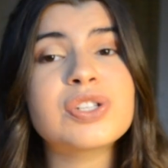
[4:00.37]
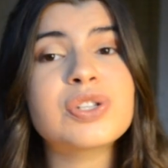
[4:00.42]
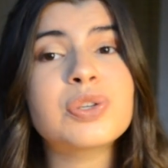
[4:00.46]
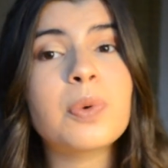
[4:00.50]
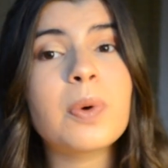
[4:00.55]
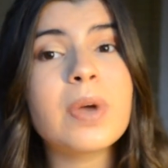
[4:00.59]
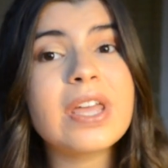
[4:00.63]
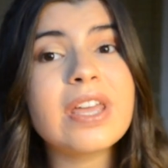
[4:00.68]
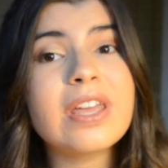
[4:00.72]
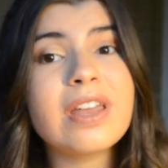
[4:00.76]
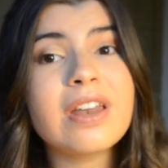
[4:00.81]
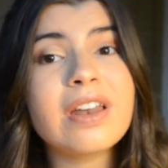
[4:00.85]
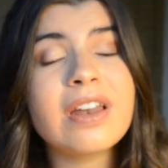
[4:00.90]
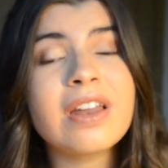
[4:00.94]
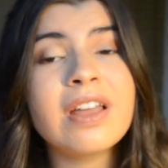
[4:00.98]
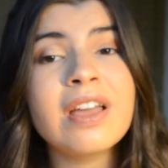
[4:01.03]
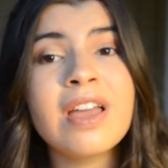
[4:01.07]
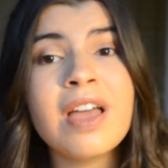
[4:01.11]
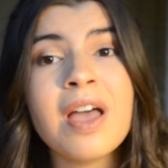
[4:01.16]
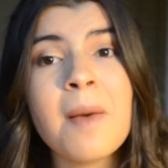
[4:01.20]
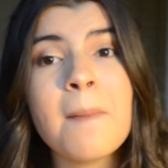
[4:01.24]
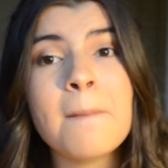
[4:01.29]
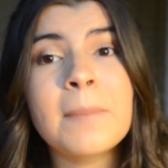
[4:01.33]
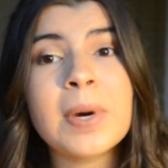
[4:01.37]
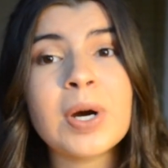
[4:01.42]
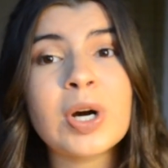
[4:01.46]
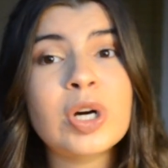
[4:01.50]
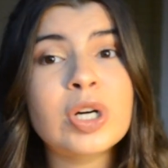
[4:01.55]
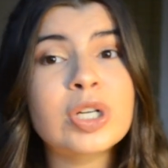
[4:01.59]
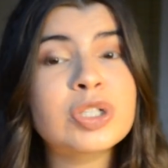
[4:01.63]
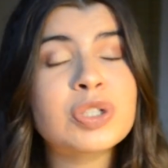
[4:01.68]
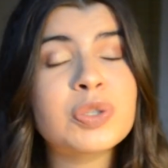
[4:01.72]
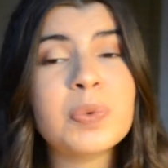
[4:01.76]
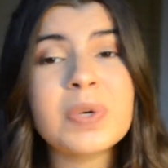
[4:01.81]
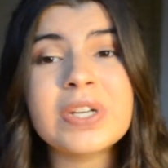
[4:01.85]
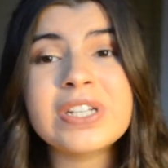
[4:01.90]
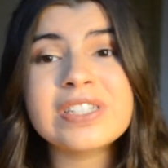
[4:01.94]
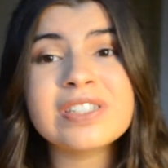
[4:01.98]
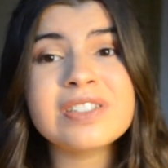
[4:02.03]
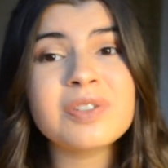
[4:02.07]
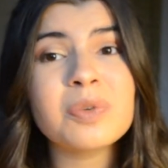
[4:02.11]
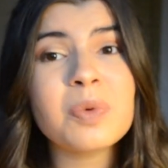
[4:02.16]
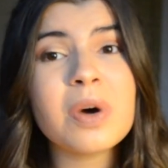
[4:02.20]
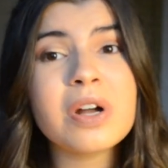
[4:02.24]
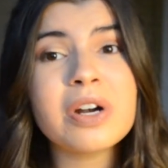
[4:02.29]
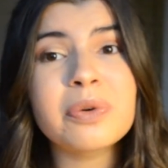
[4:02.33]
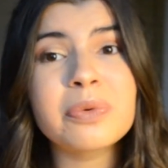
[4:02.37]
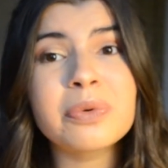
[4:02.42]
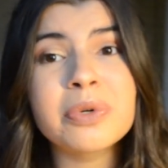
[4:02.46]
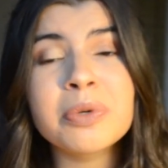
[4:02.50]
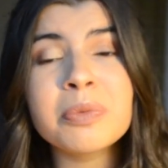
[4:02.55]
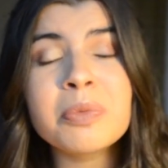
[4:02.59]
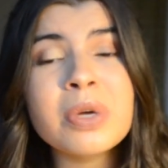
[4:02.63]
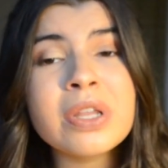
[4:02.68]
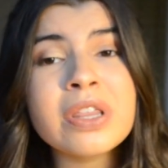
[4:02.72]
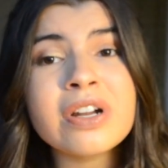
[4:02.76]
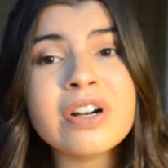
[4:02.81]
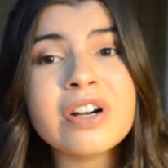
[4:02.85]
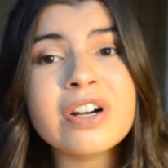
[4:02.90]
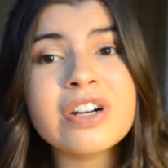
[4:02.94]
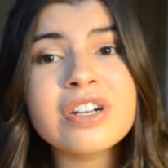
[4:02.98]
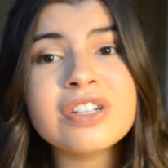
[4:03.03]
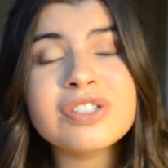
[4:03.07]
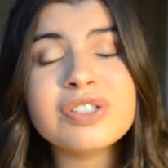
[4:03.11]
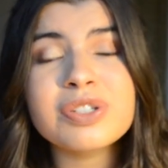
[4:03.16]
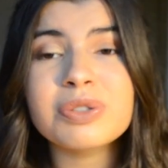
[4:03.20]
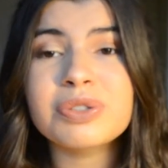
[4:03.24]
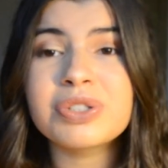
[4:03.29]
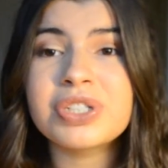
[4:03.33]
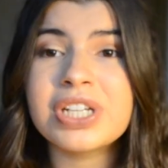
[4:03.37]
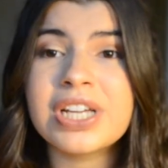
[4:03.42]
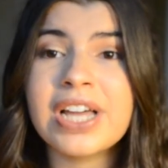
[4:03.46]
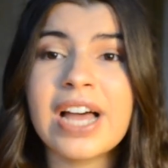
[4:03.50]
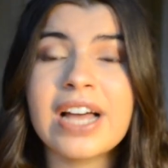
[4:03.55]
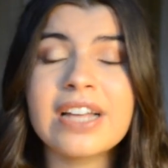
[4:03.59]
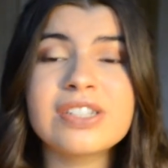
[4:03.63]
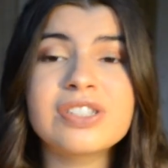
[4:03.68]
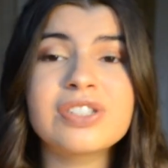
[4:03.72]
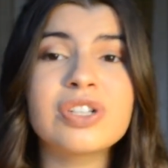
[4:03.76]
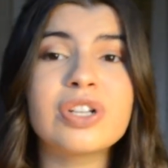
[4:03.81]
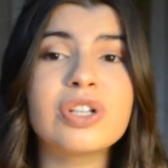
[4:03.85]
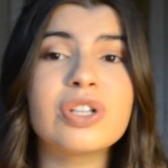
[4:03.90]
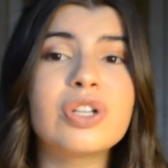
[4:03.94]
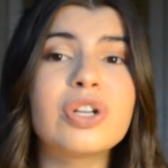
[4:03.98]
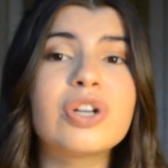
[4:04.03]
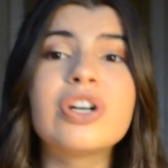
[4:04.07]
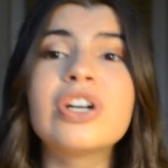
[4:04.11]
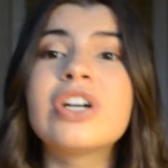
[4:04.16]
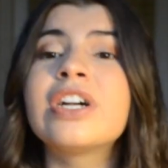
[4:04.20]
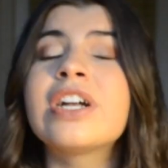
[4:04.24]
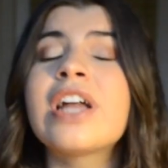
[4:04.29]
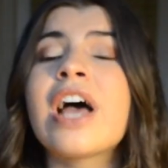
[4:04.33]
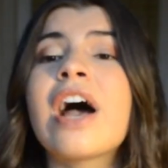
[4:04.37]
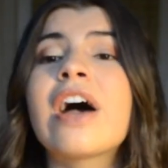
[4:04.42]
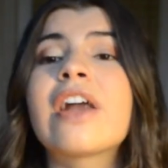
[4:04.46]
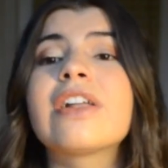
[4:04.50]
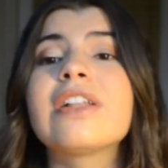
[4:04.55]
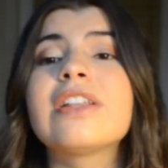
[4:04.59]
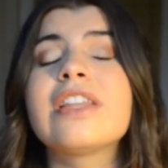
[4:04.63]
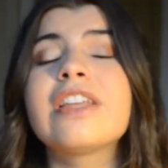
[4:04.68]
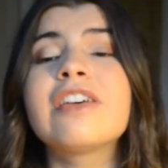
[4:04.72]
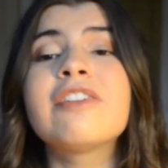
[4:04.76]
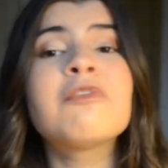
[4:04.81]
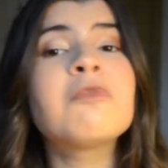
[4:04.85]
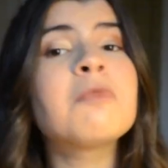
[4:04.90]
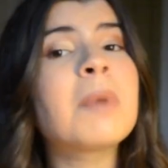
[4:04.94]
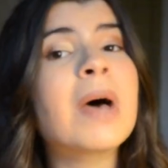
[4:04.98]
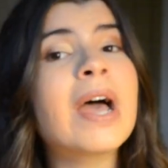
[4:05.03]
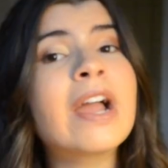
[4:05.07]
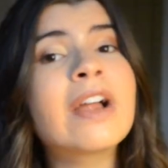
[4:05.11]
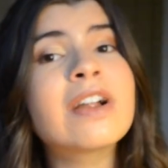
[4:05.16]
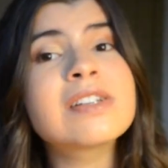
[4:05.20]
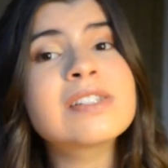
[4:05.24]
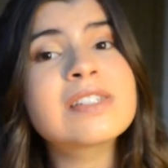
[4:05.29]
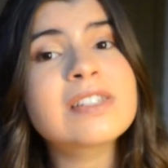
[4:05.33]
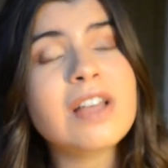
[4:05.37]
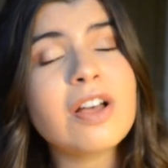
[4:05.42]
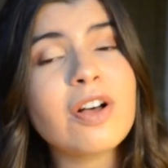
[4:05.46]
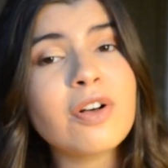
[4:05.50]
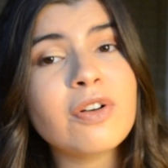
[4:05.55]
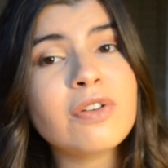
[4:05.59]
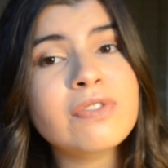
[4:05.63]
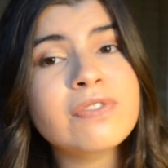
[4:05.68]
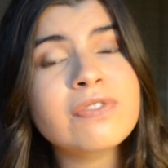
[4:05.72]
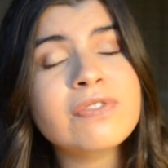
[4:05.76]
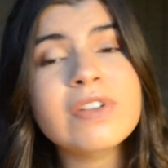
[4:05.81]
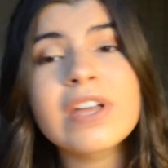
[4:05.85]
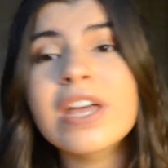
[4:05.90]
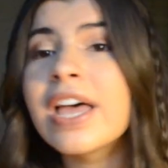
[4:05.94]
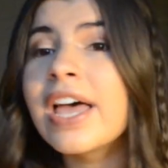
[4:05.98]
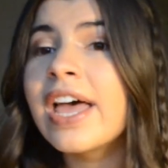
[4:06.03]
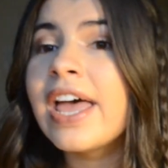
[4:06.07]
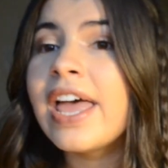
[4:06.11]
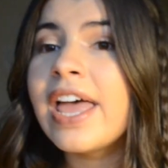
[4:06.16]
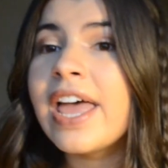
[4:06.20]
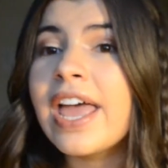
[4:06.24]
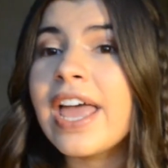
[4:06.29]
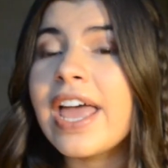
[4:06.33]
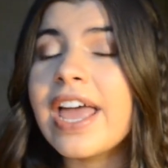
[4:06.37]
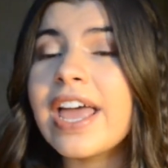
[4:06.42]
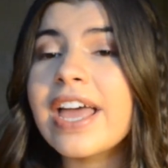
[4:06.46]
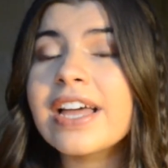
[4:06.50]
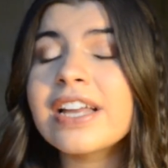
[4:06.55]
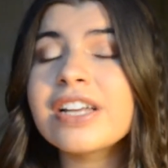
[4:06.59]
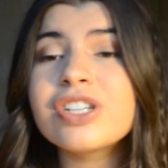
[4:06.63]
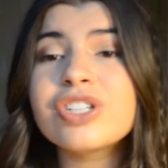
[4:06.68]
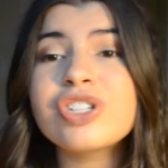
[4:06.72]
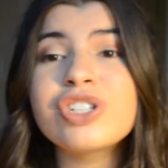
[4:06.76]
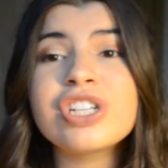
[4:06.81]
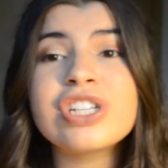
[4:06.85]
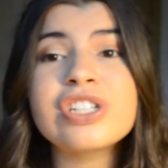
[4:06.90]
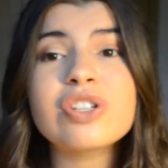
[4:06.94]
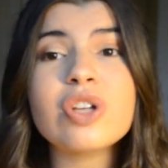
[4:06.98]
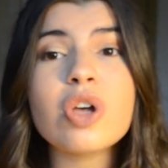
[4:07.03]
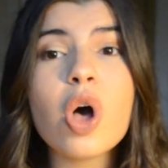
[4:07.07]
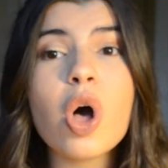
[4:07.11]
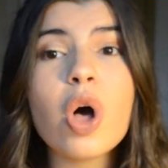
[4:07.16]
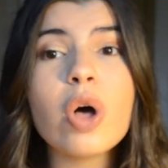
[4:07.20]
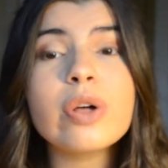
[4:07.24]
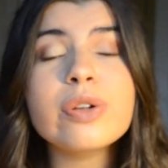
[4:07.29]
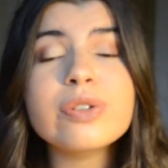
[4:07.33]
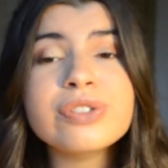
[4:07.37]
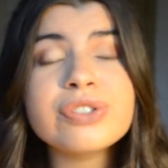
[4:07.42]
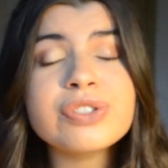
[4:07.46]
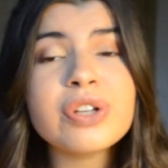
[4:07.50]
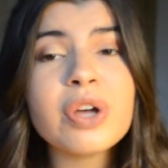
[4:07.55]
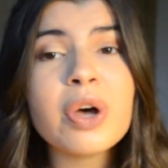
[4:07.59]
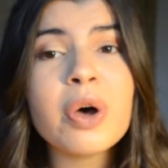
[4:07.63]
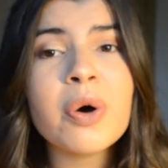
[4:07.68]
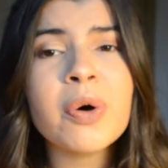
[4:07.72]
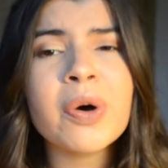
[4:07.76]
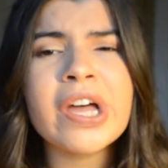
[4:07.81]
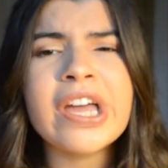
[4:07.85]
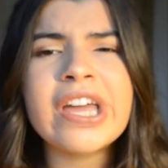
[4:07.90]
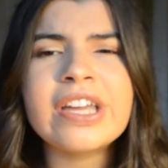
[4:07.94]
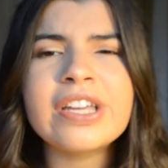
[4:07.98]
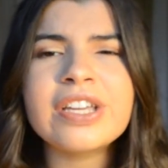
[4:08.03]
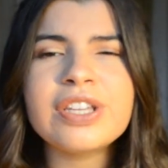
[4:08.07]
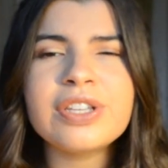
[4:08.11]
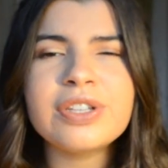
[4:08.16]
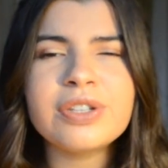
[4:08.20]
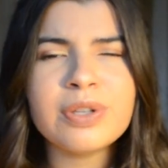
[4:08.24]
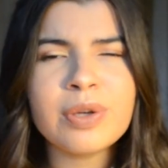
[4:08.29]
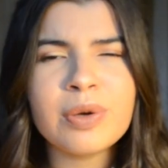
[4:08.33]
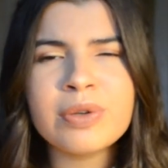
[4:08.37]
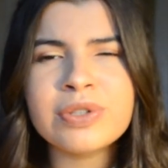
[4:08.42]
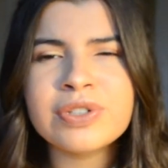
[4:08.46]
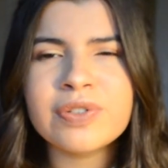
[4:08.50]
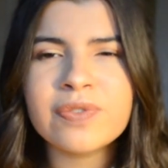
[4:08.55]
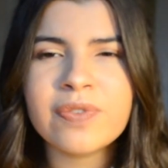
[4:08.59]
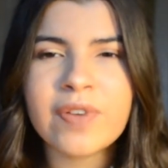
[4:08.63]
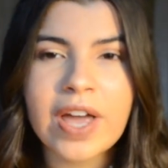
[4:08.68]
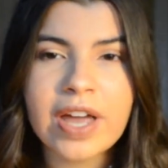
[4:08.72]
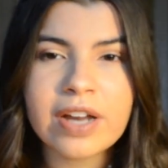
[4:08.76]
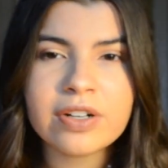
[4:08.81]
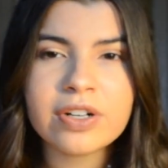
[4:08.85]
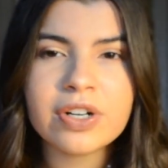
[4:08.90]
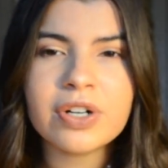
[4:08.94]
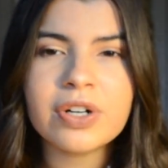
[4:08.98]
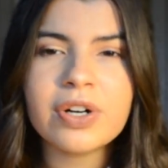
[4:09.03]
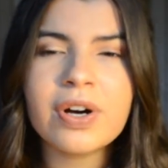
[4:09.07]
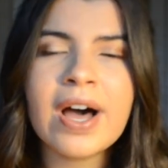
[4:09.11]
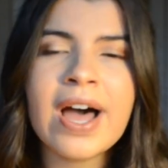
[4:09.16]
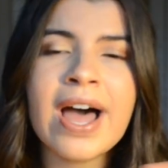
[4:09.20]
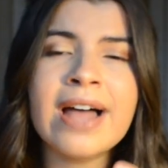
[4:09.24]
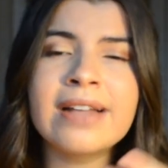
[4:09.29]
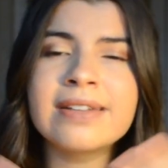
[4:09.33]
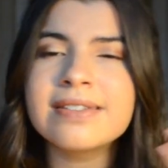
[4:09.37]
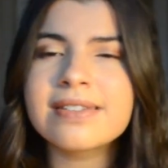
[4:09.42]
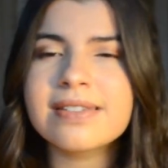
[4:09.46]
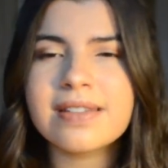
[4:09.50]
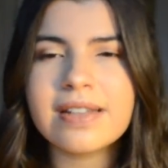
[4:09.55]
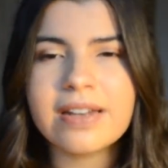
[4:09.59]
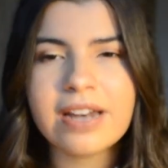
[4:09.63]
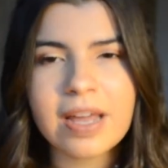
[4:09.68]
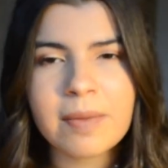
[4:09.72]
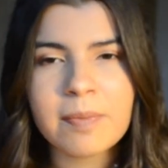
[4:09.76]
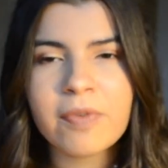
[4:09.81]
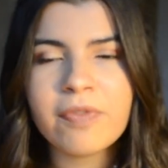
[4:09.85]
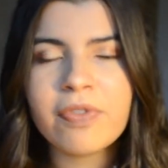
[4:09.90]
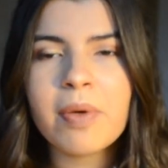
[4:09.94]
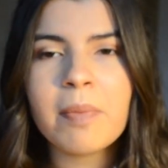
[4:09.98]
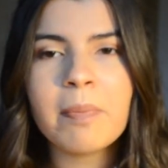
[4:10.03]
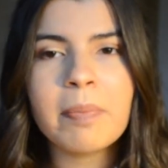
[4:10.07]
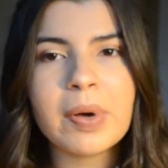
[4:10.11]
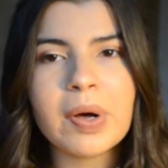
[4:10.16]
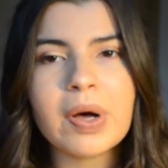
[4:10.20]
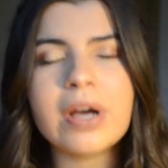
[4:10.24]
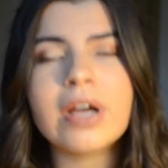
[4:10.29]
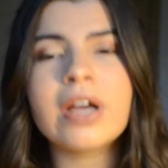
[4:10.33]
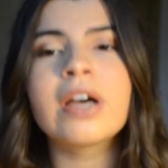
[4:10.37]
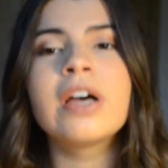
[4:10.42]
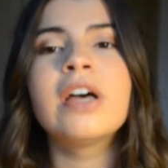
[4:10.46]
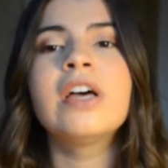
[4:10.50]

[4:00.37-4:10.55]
a twin, but her twin doesn't want to room with her, so she has to learn how to live by herself. And she's also a huge fangirl, hence the name of the book,